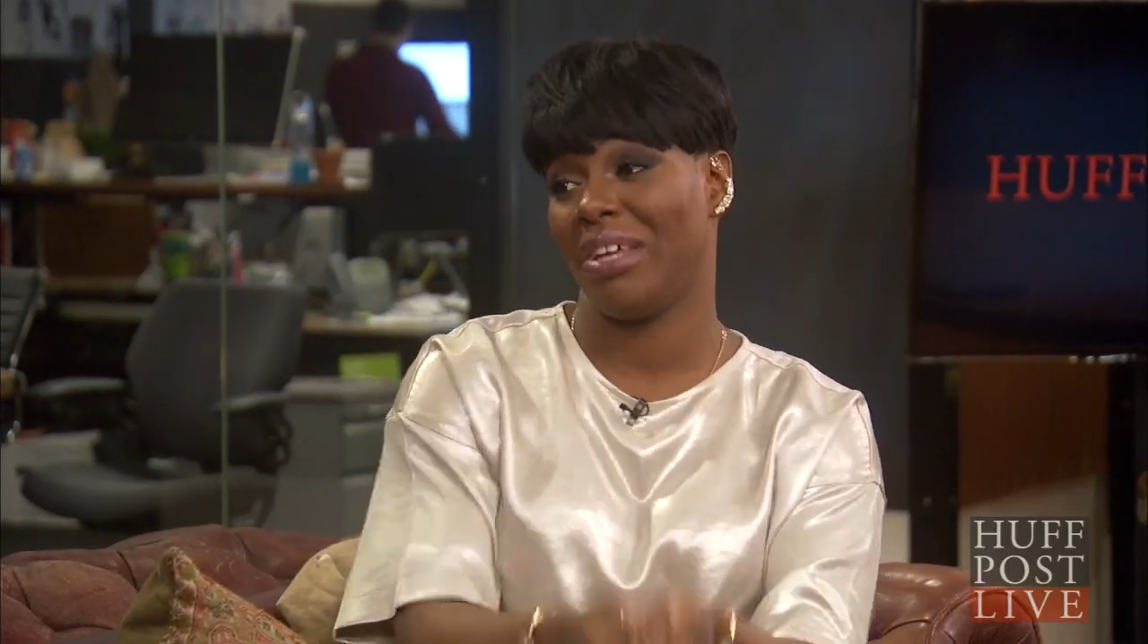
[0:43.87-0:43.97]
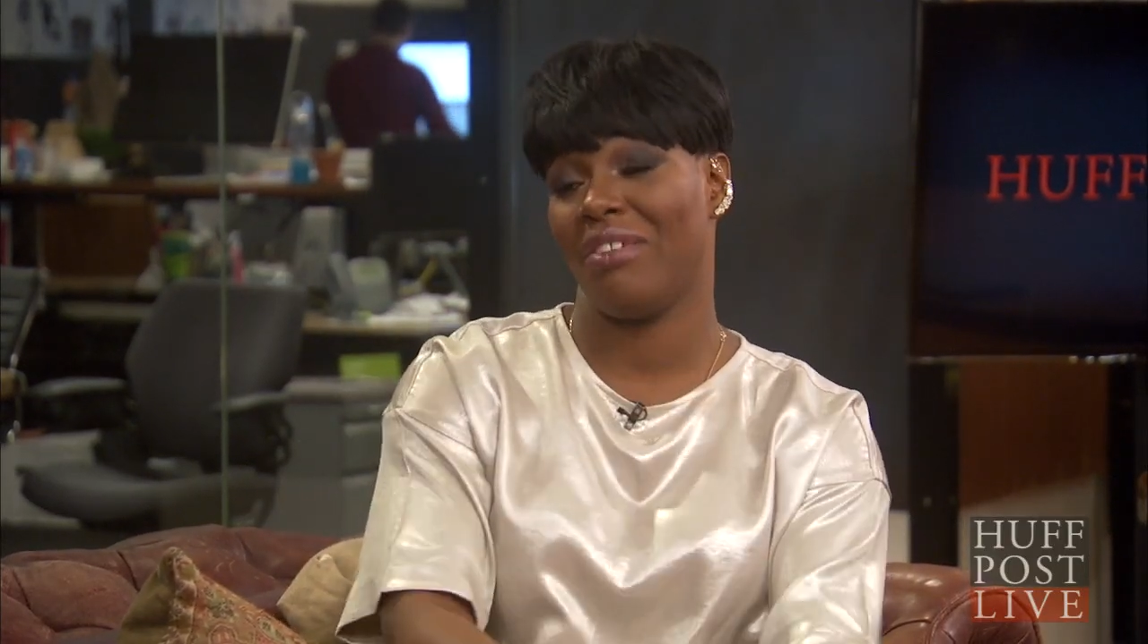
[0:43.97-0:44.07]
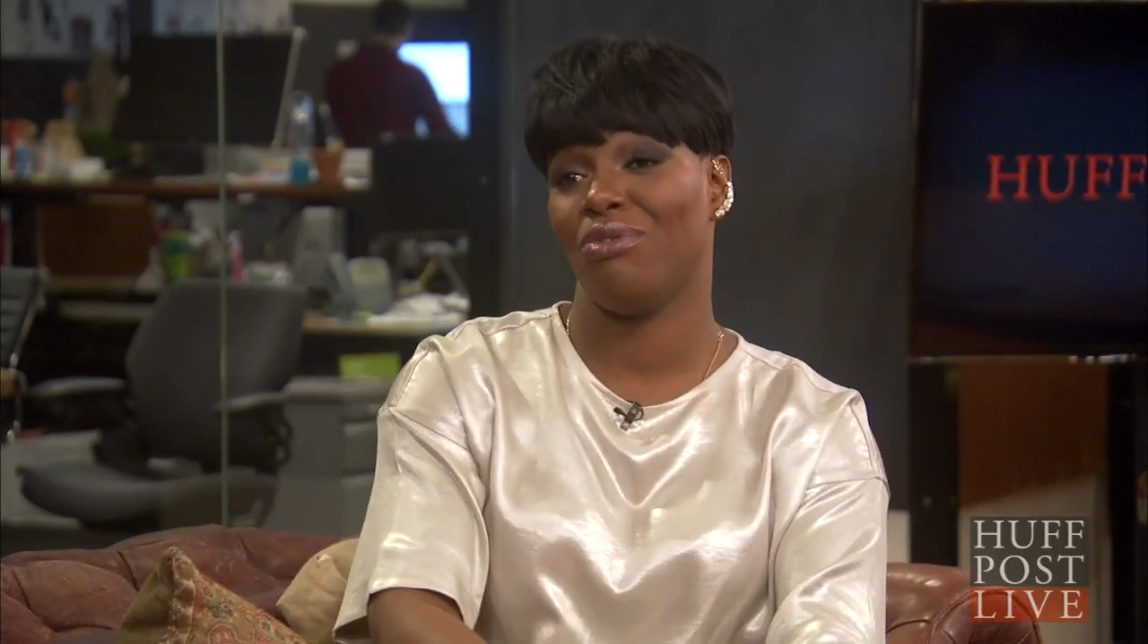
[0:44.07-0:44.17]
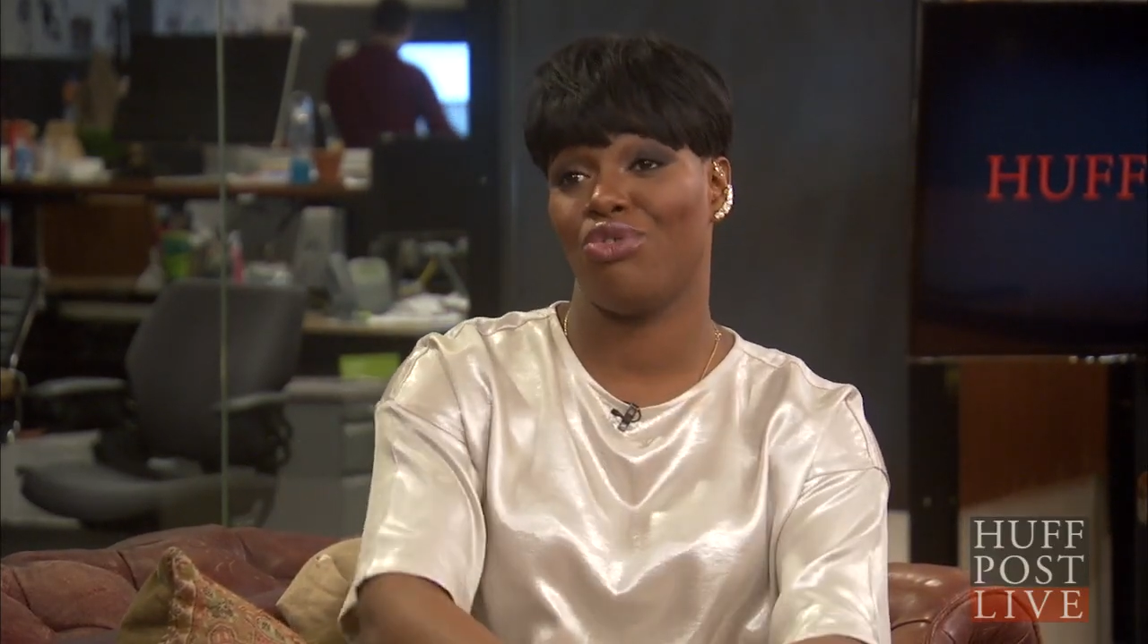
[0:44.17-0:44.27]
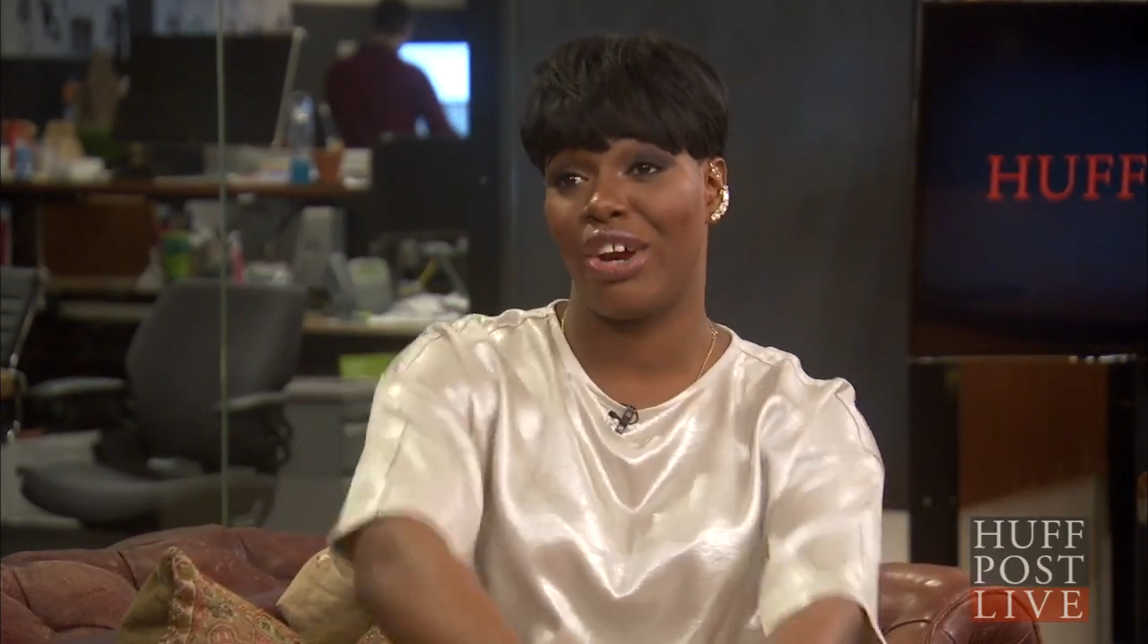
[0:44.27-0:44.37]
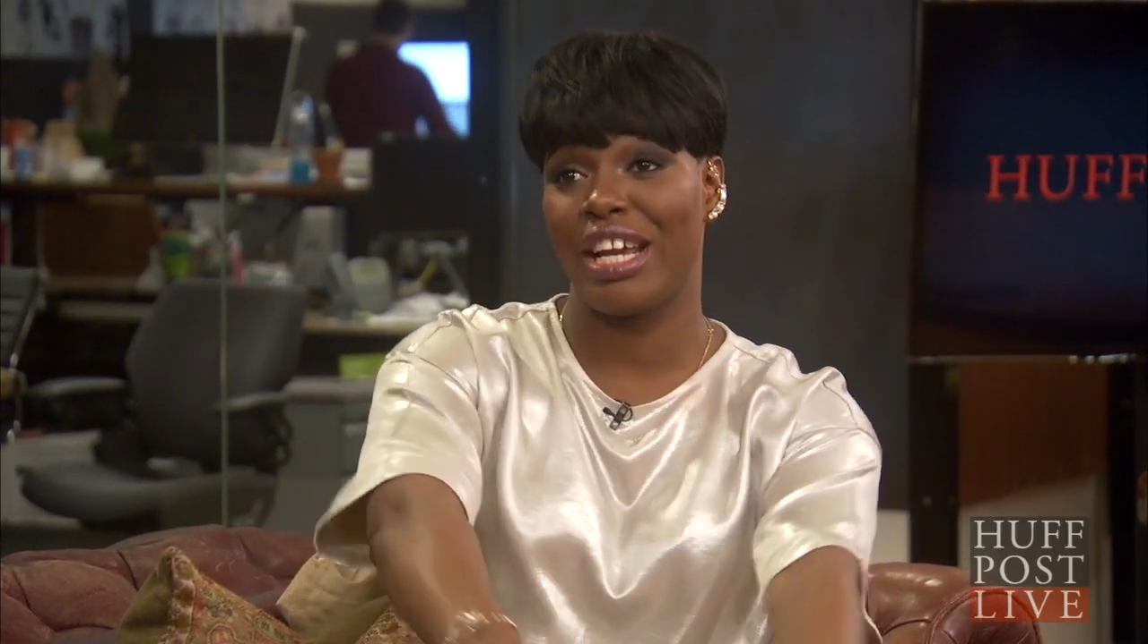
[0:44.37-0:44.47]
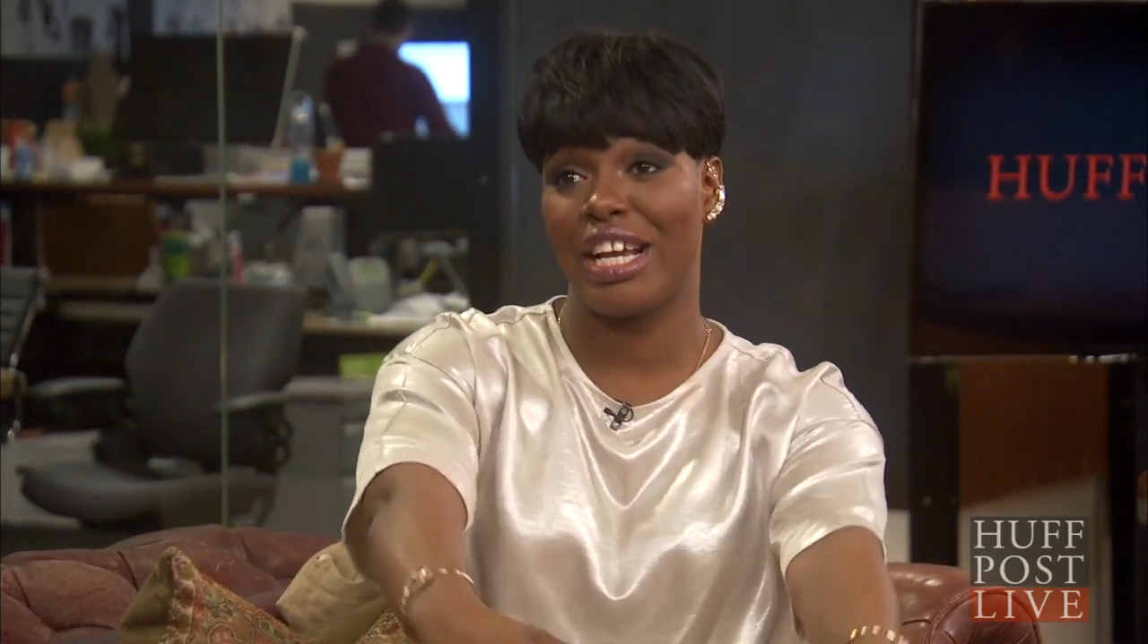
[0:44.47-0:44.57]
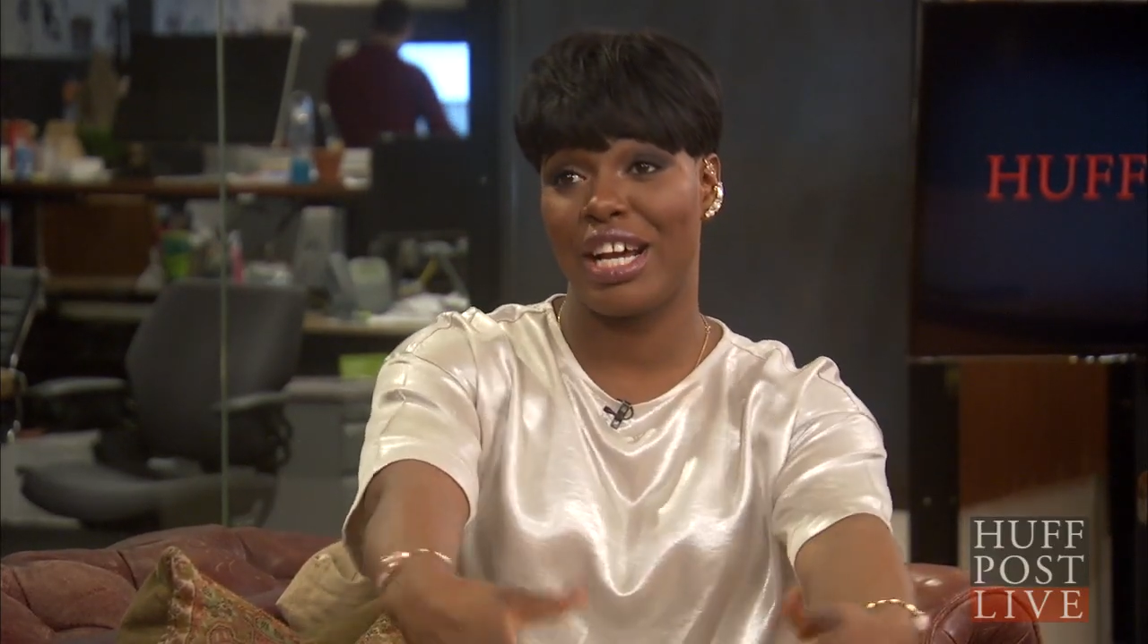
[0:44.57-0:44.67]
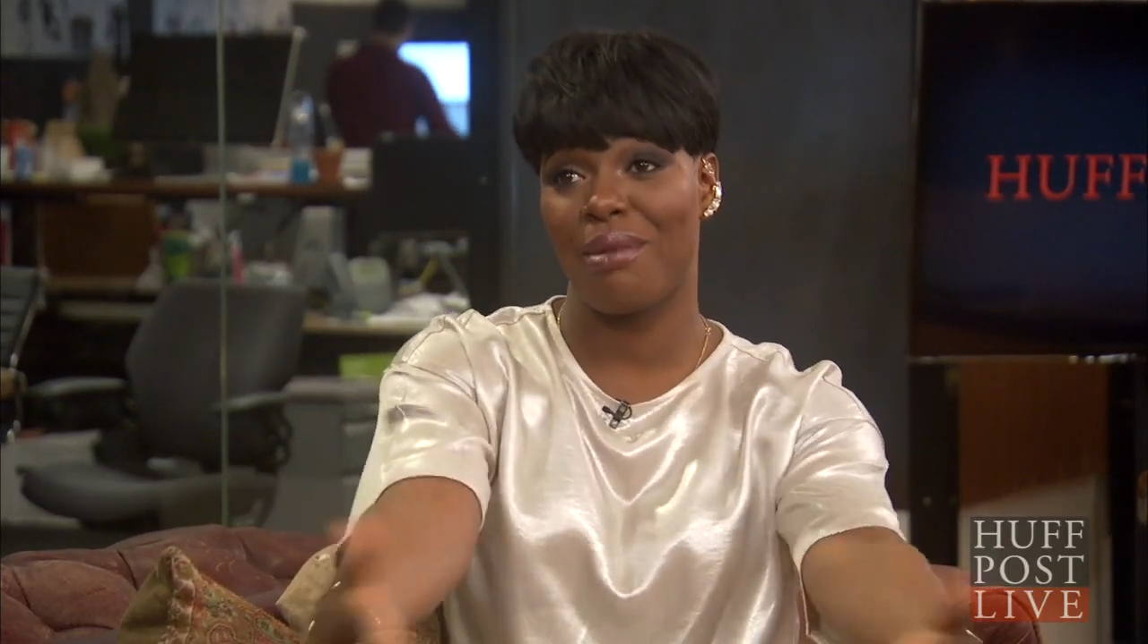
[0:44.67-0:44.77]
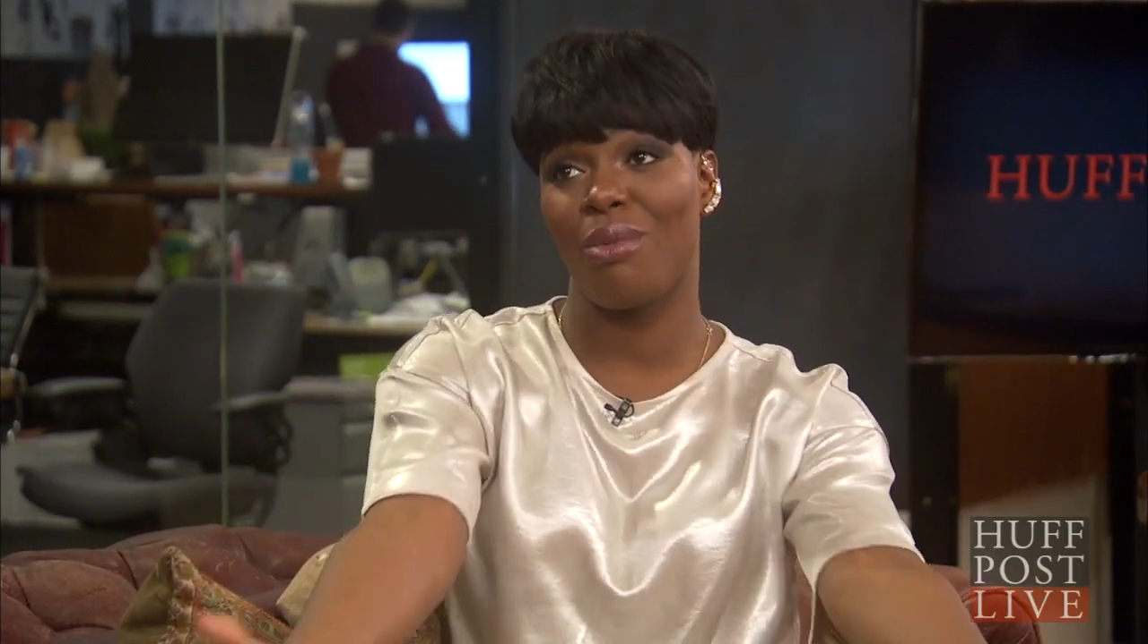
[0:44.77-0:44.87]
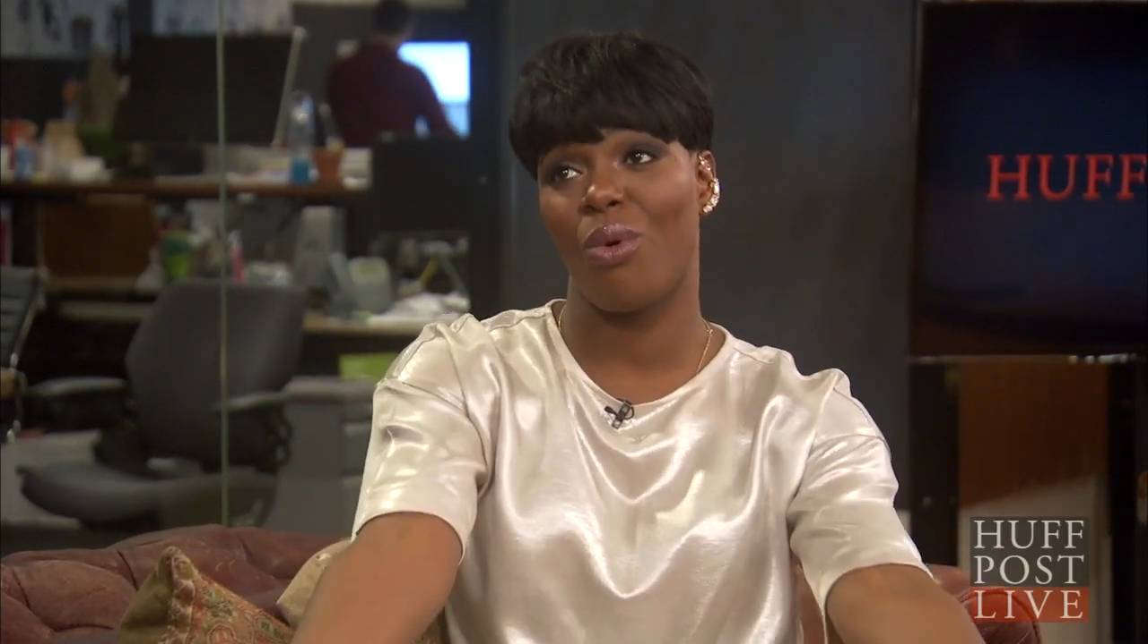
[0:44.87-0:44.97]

if Drake can come